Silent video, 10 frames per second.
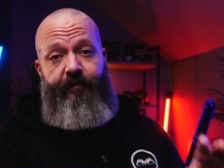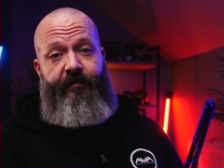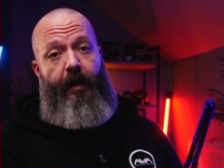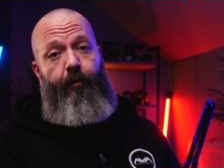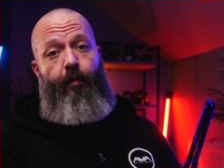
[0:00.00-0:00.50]
for
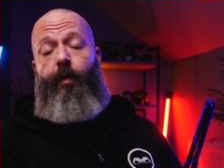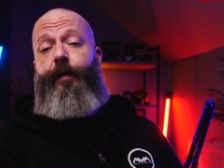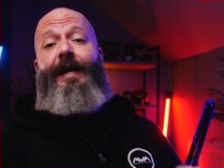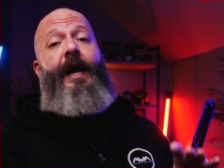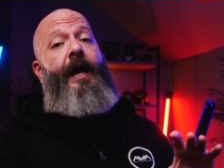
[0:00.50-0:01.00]
sound
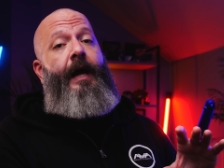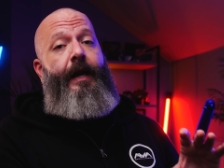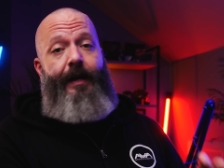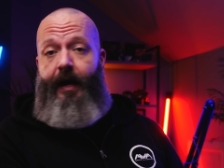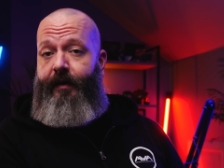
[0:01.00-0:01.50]
quality,
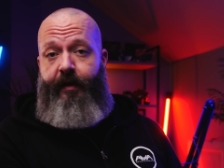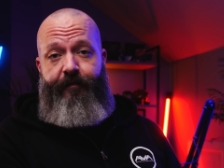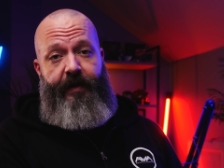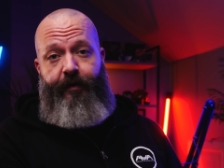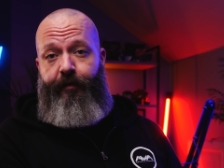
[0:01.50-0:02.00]
not
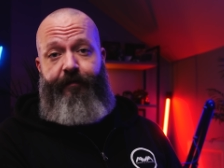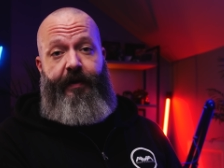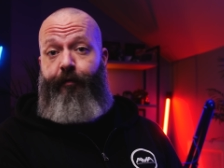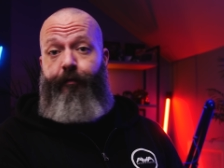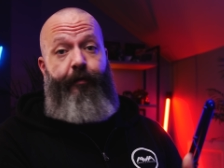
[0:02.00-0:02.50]
convenience
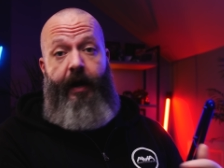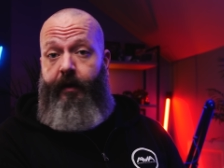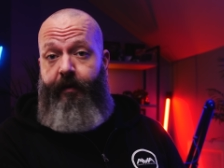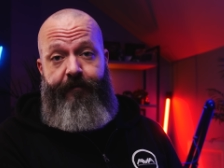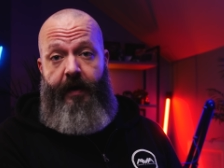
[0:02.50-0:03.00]
features. You're
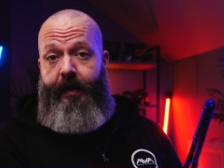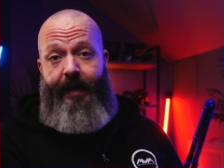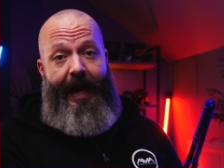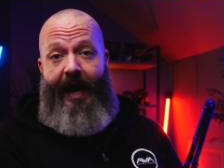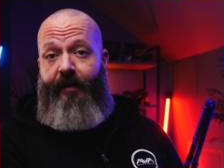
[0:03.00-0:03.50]
not gonna find
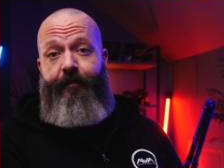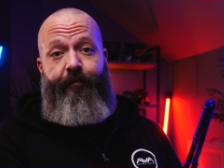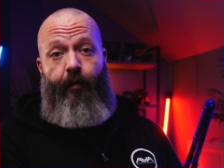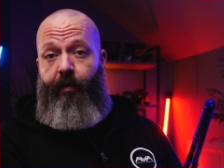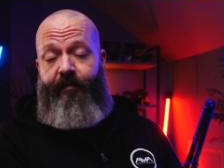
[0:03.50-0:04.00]
any
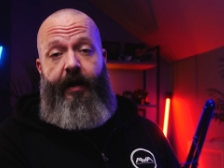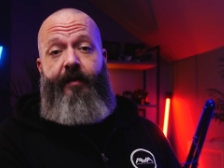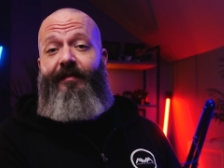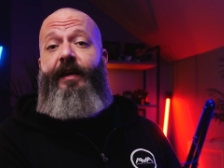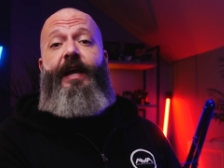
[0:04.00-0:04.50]
active noise
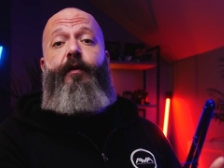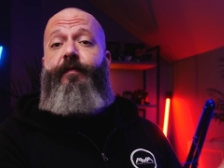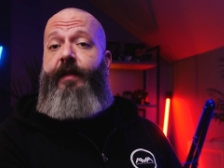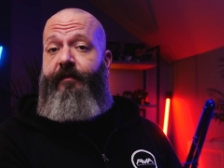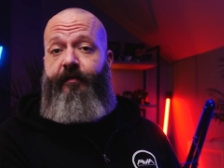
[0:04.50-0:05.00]
canceling here
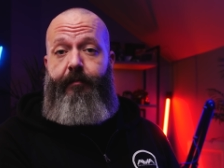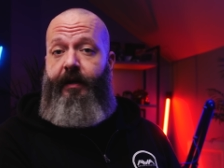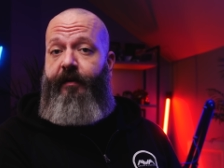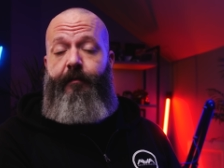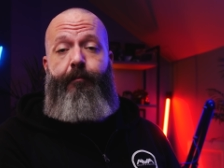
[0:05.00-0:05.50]
if that's
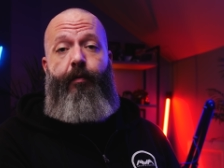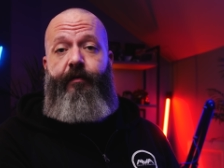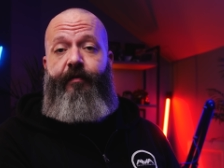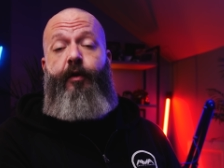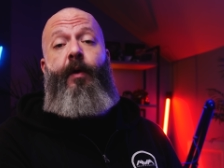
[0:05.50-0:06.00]
something that's
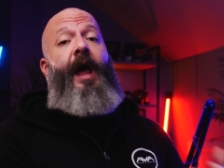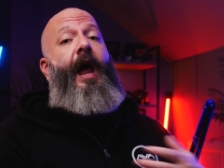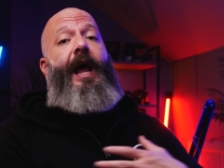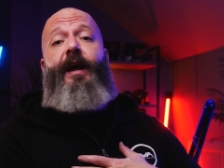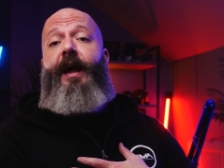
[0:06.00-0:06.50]
important to you.
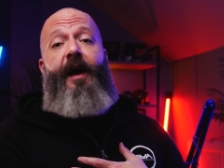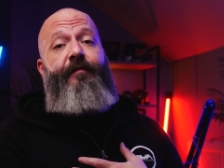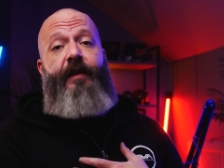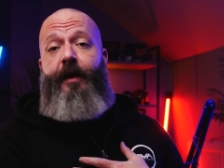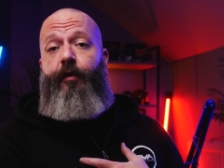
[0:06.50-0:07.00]
And I
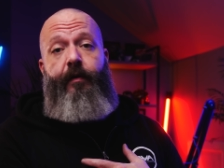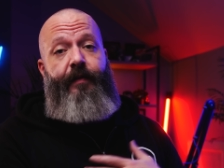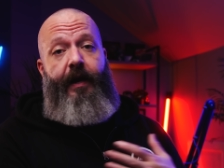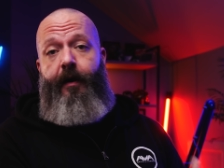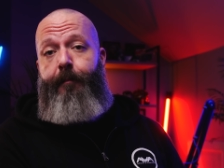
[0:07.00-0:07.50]
have not
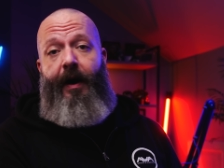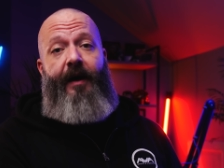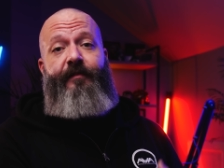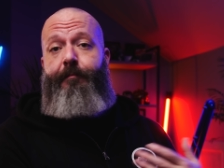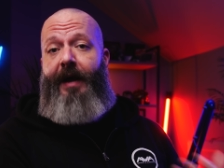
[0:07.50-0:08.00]
heard the
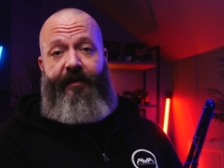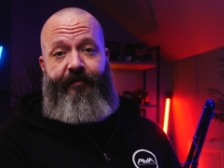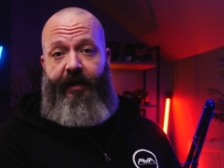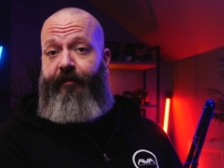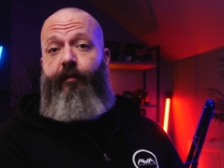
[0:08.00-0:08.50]
AirPods
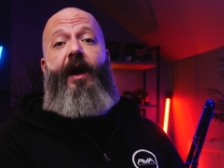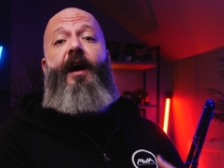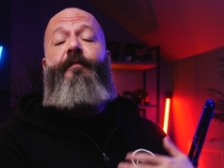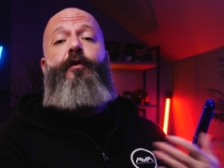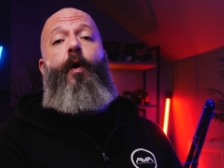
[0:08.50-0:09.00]
Max yet, so I
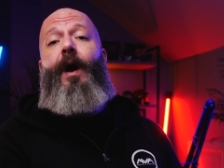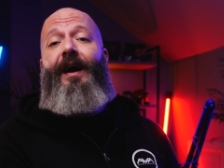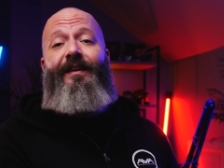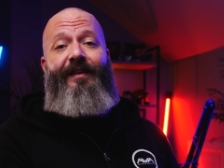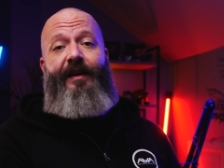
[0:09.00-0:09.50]
have no
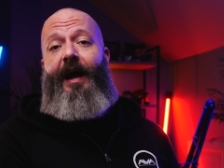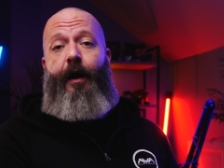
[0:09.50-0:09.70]
idea